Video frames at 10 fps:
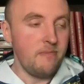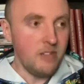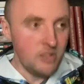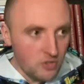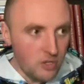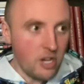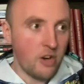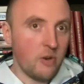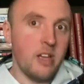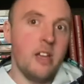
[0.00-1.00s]

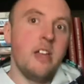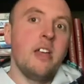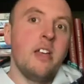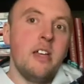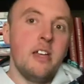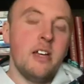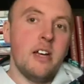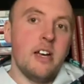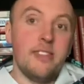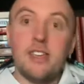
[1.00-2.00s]
So,
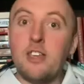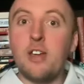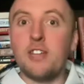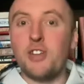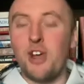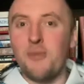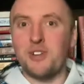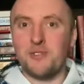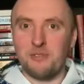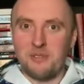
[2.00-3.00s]
thank you guys so
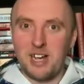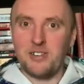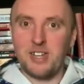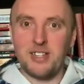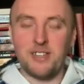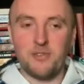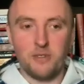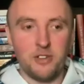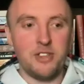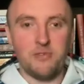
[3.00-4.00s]
much for watching this
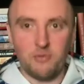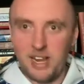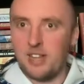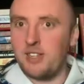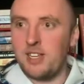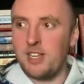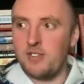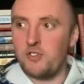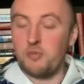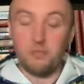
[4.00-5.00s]
really ranty,
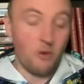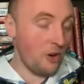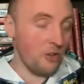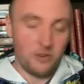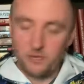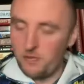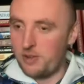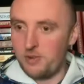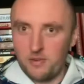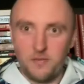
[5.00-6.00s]

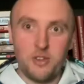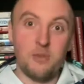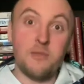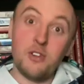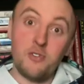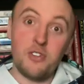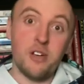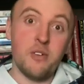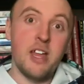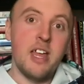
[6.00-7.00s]
spoiler-filled review of
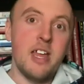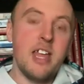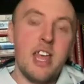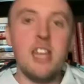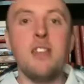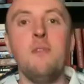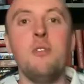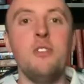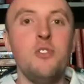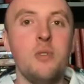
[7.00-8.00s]
Cujo. And if you
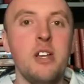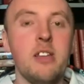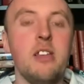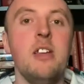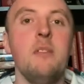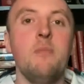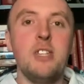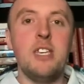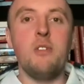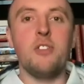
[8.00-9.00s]
enjoyed it,
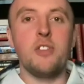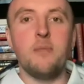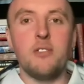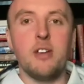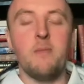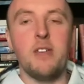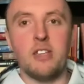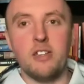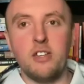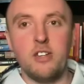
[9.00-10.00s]
please give it a thumbs up and
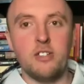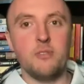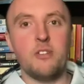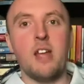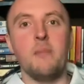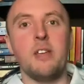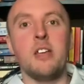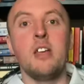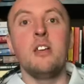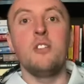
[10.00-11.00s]
consider
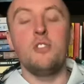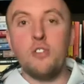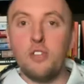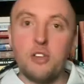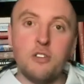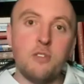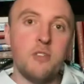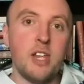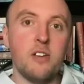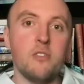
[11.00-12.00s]
subscribing to the YouTube
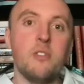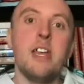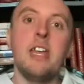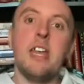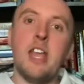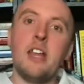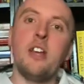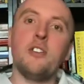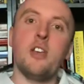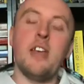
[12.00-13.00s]
channel. And I
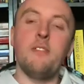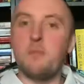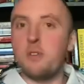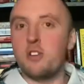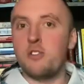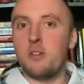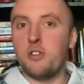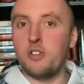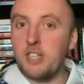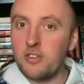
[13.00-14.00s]
also have the Bookish
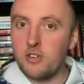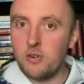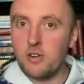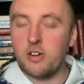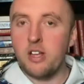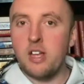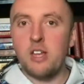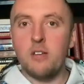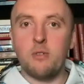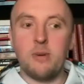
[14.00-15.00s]
Drummer Discord,
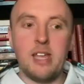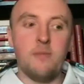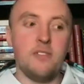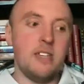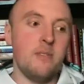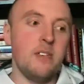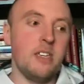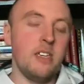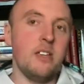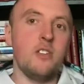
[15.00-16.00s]
where we have the Stephen
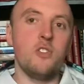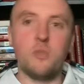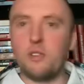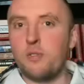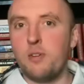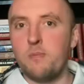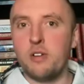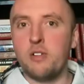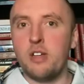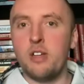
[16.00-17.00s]
King Short Story Book
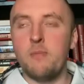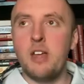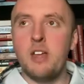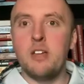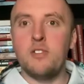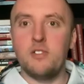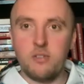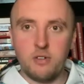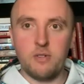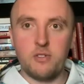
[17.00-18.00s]
Club
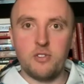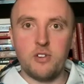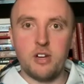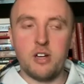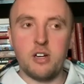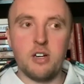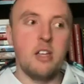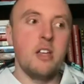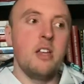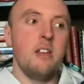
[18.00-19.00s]
still going strong,
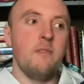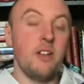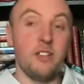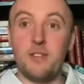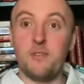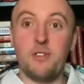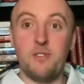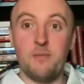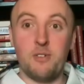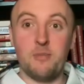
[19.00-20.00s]
at least for a
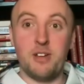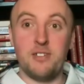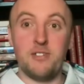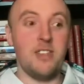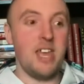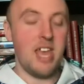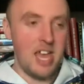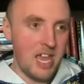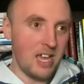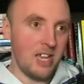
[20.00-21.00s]
few more months.
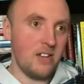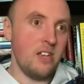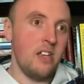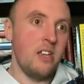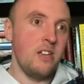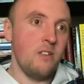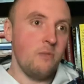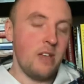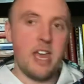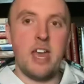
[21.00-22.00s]
And
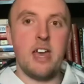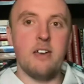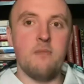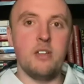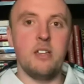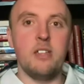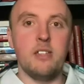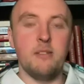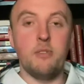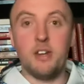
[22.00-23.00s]
we have
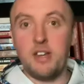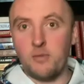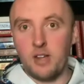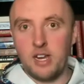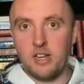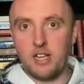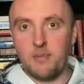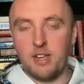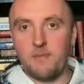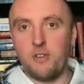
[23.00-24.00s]
the Buddy Read
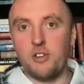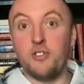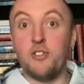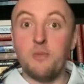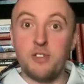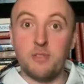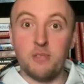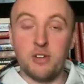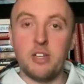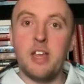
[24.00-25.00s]
coming up for his newest
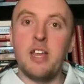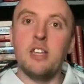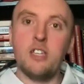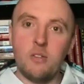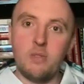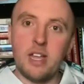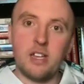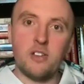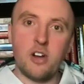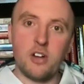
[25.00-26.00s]
book, You Like
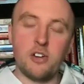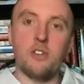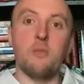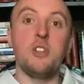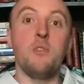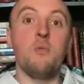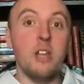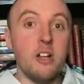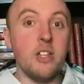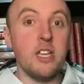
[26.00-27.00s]
It Darker, which
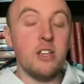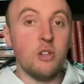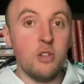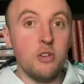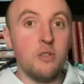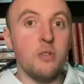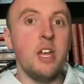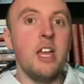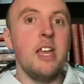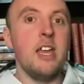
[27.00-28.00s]
will include
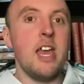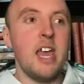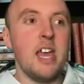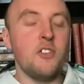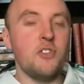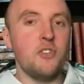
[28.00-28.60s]
a